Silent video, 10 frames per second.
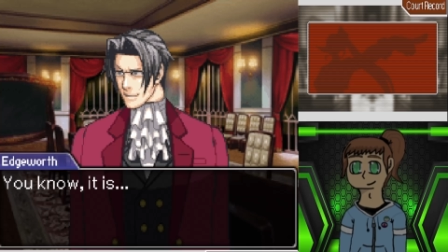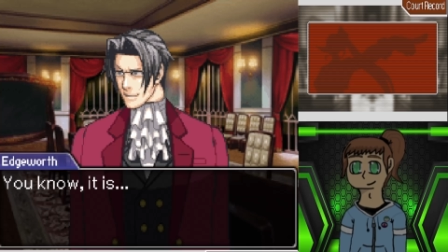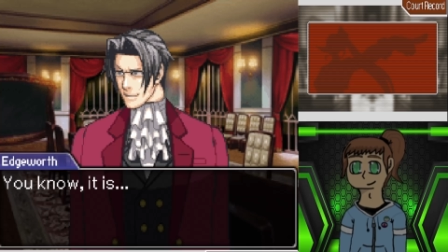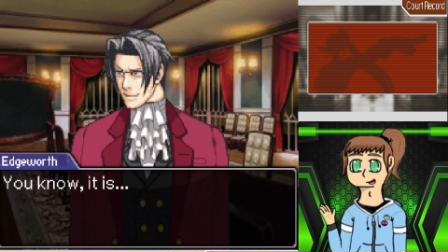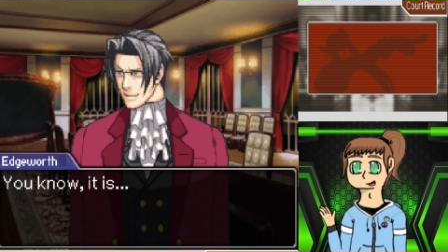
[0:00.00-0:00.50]

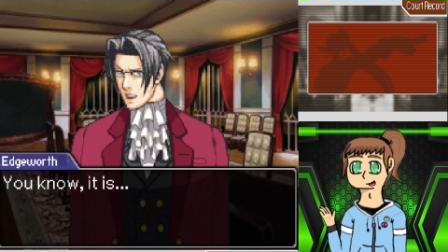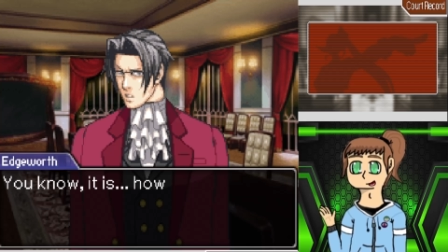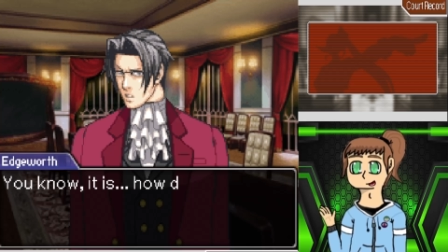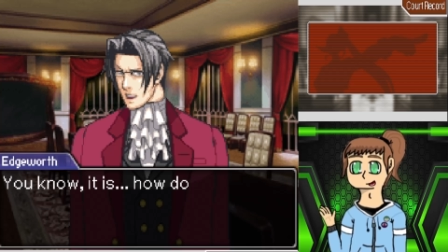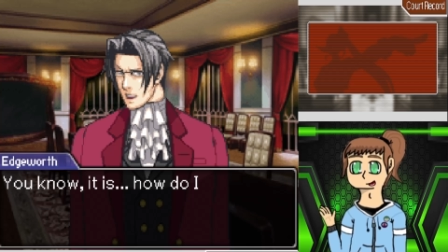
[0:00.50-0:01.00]
you know,
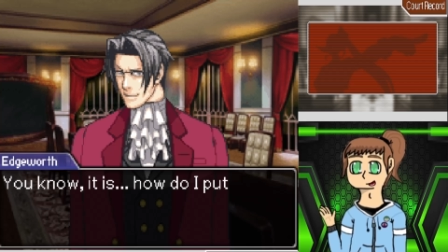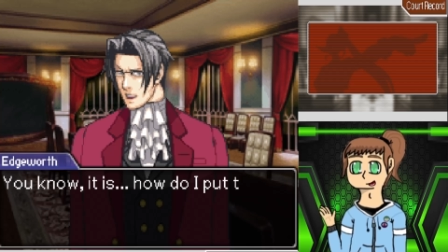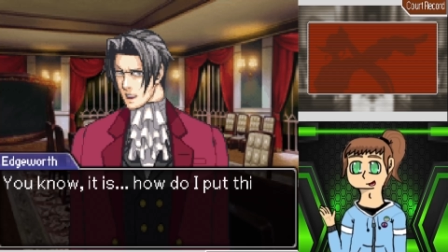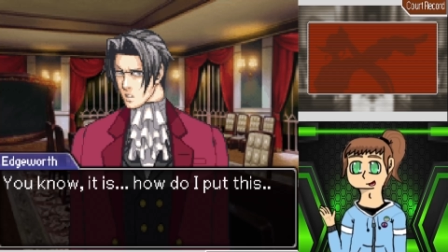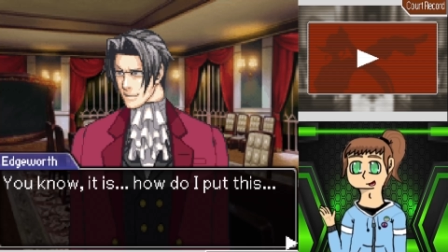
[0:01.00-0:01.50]
it
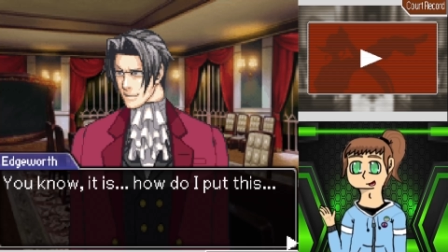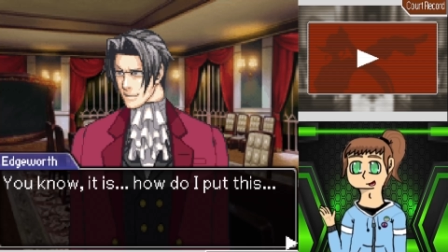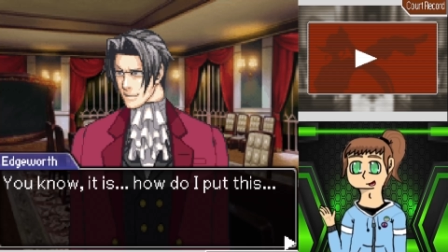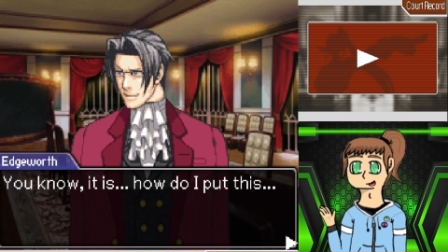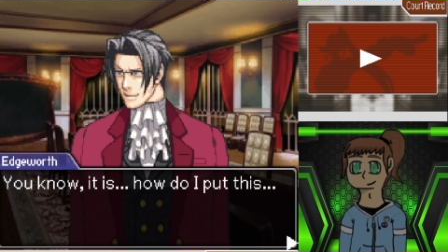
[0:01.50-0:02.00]
is
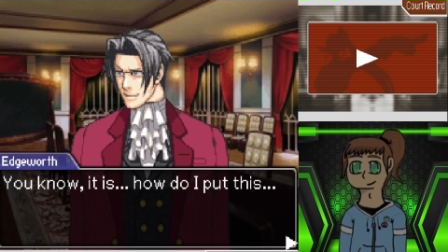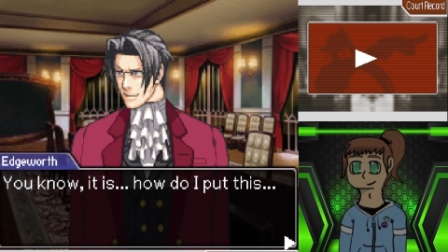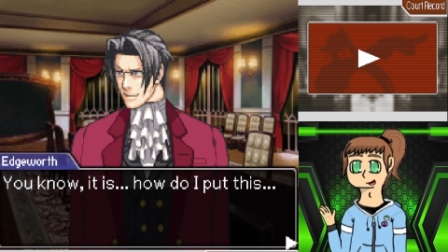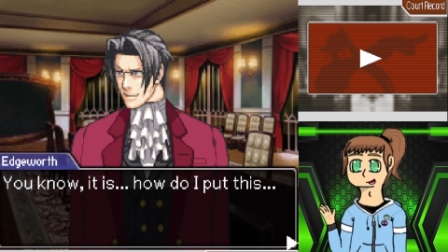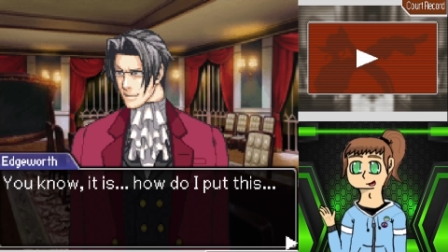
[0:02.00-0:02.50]
how
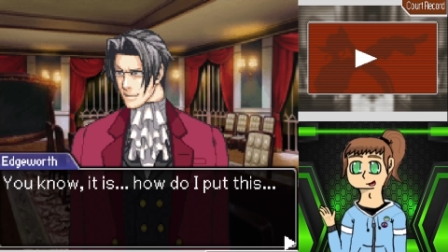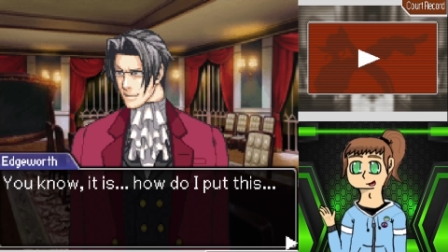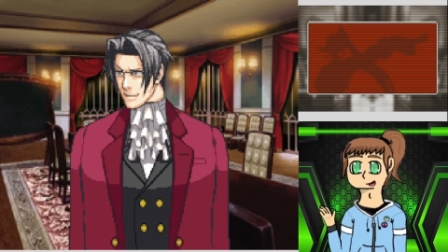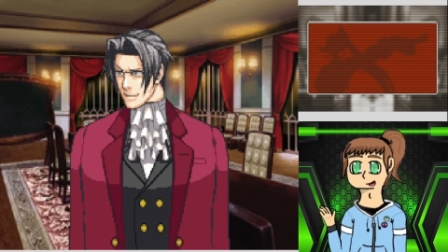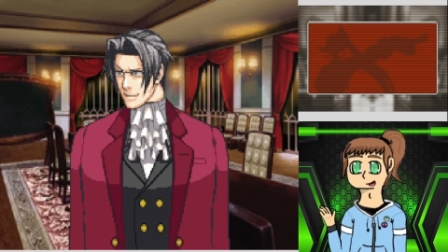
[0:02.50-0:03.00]
do I put this?